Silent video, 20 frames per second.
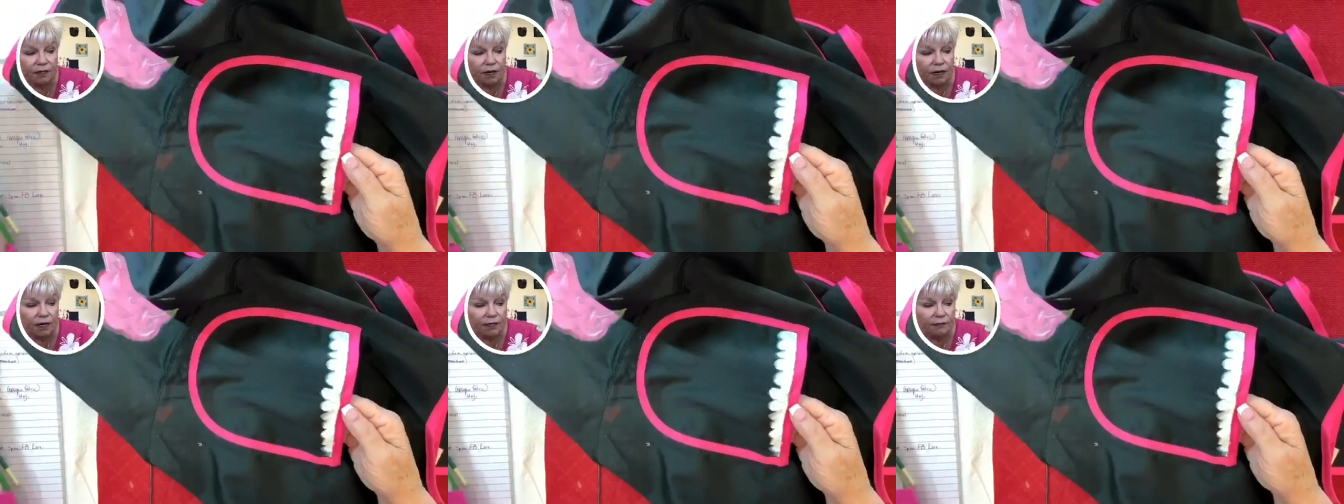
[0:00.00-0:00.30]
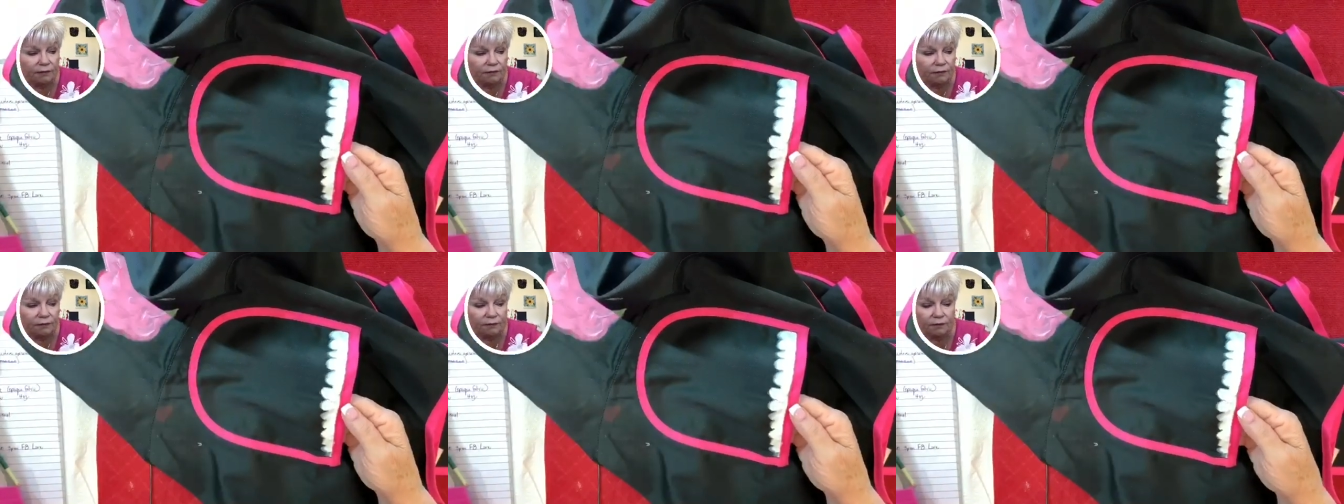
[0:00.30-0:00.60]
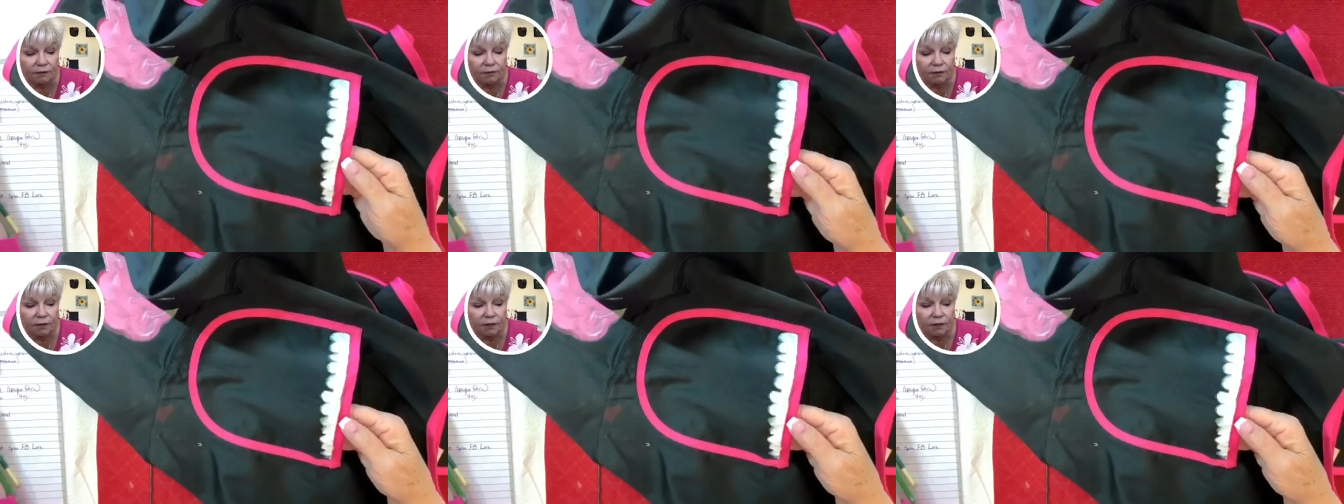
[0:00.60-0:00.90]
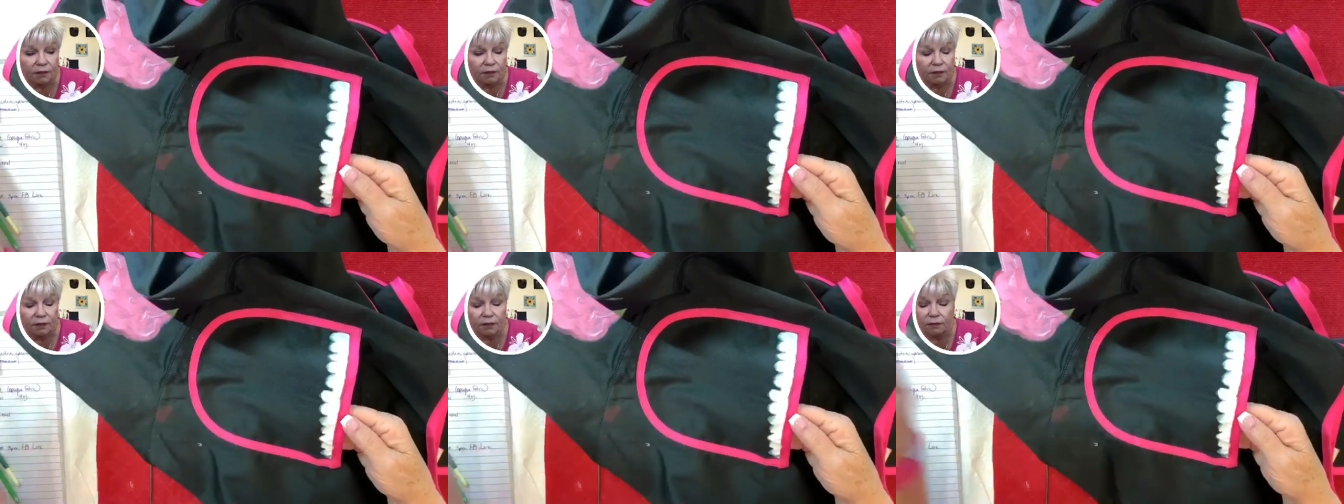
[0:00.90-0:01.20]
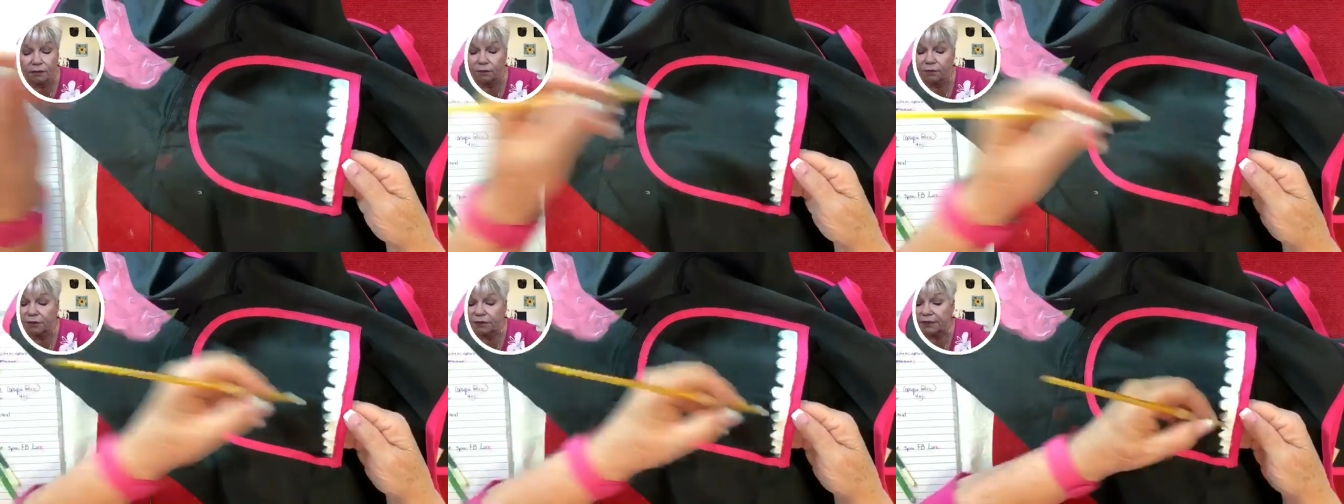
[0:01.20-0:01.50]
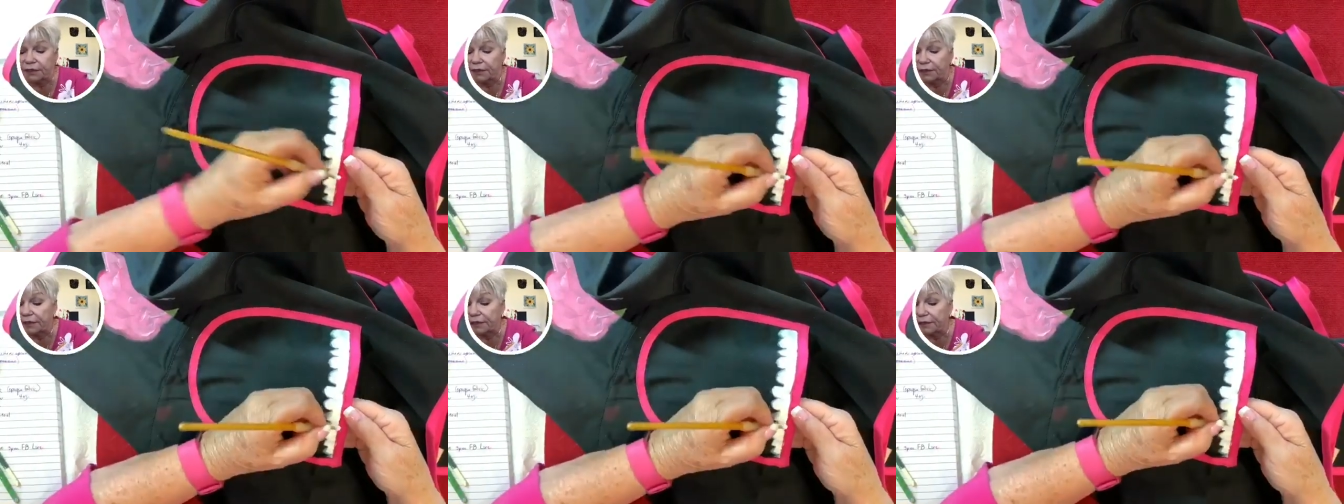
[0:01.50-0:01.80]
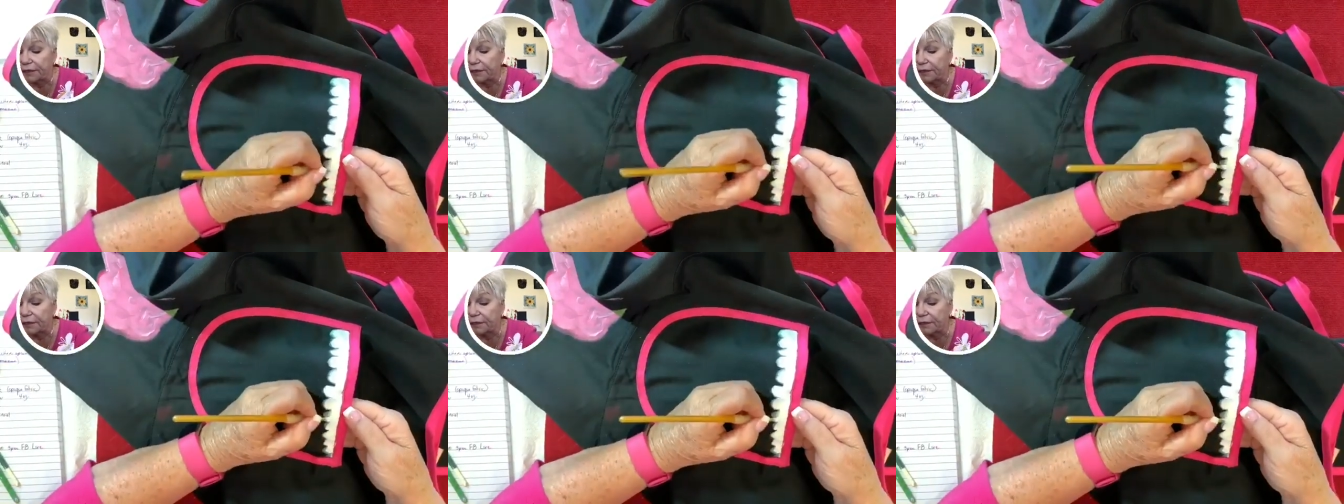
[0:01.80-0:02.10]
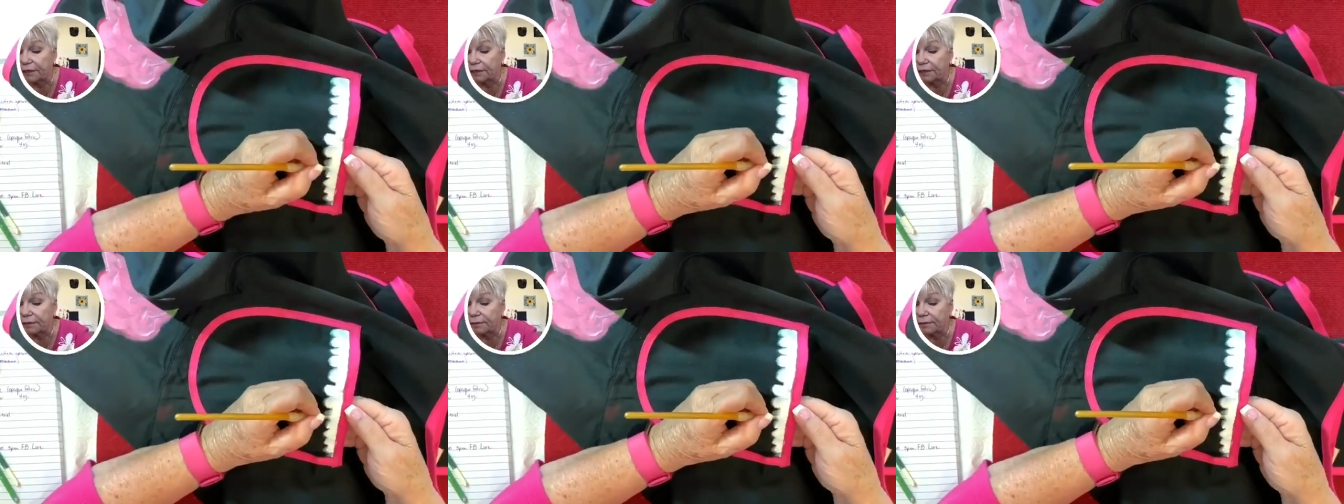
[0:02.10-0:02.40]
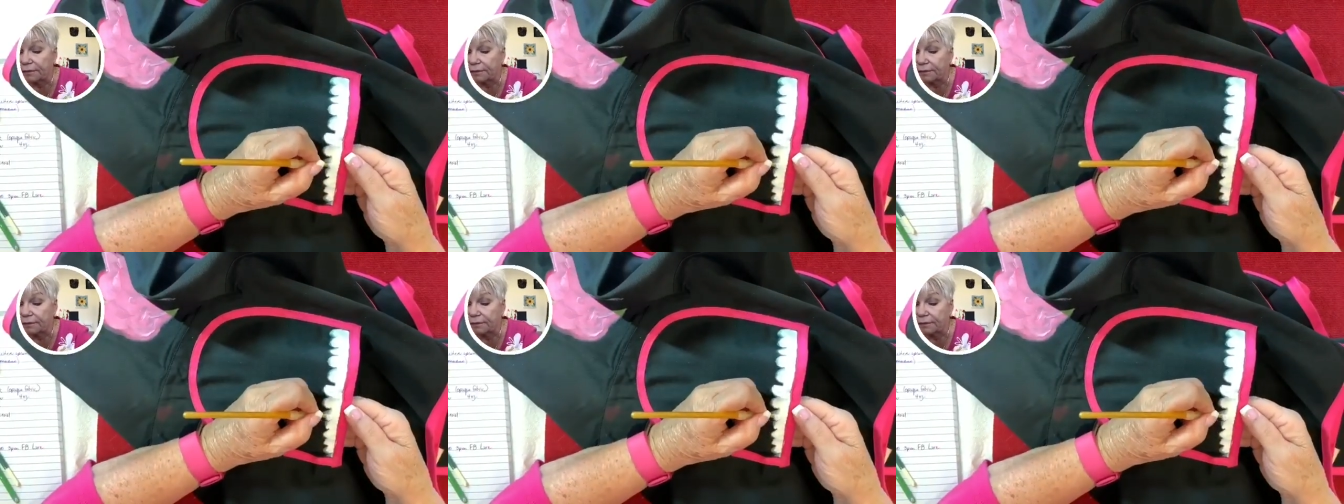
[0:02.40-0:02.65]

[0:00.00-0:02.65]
cotton, but it is,